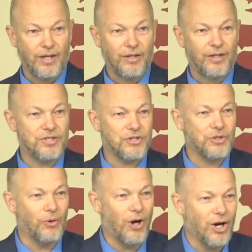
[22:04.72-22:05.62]
This is
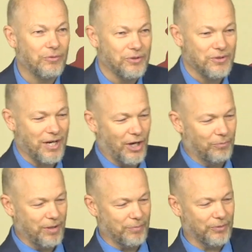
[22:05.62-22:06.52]
so hard when you try to
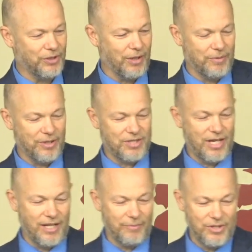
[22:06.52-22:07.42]
help people to come to say
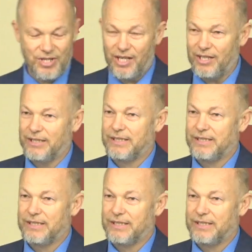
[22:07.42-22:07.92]
to them and say,